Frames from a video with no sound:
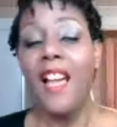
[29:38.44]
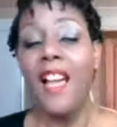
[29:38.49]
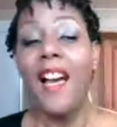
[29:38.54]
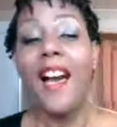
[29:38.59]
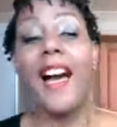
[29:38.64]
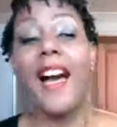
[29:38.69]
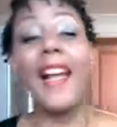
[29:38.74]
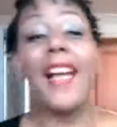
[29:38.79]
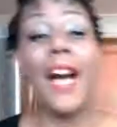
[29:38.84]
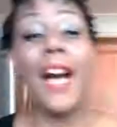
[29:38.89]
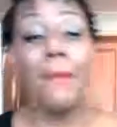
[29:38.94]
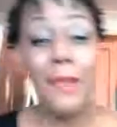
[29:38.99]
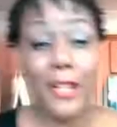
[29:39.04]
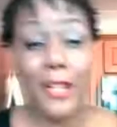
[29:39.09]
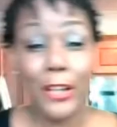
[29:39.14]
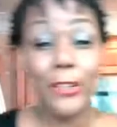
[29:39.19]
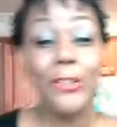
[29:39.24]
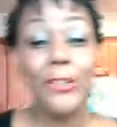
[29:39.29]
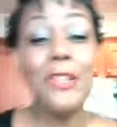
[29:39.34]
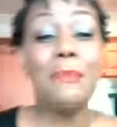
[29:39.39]
I got me a
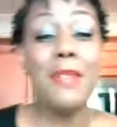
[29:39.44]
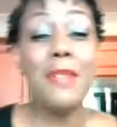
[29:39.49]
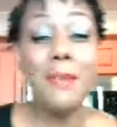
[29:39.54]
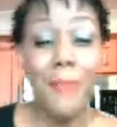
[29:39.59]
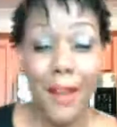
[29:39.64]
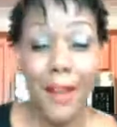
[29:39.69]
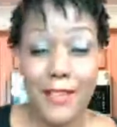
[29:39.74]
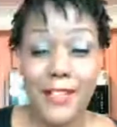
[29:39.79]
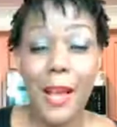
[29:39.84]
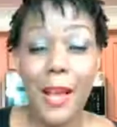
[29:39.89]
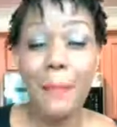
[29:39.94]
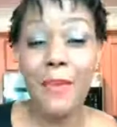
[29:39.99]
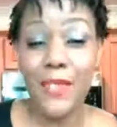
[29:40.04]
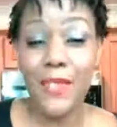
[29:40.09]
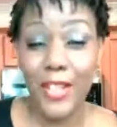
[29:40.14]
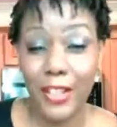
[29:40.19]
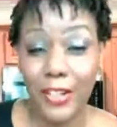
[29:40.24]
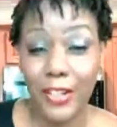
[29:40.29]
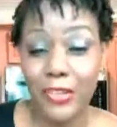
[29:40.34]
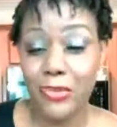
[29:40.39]
creamy balsamic
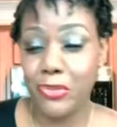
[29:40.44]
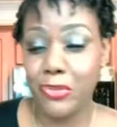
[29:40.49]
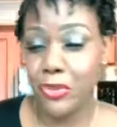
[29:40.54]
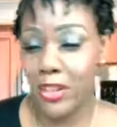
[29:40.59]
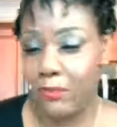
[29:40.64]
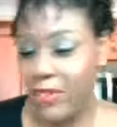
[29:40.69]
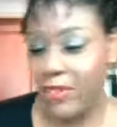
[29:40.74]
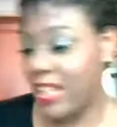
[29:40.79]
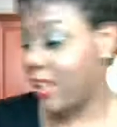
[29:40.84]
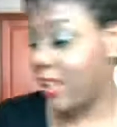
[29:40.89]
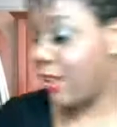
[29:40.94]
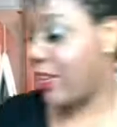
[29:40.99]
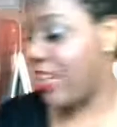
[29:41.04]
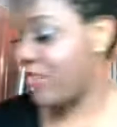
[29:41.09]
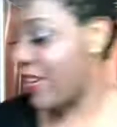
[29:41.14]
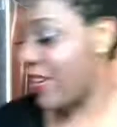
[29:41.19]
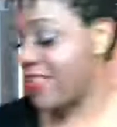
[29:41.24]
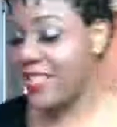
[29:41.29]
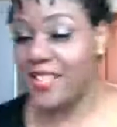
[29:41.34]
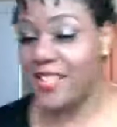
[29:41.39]
vinaigrette
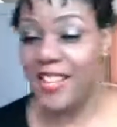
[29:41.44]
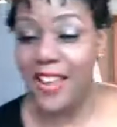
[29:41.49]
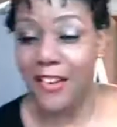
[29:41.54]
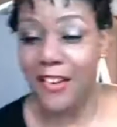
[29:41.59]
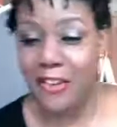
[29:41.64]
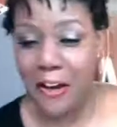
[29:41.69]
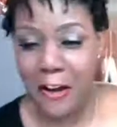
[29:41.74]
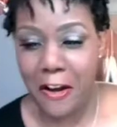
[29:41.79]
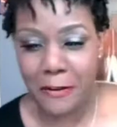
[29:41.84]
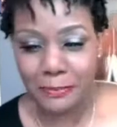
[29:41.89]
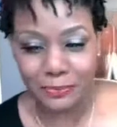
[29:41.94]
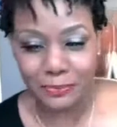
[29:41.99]
dressing now, y'all.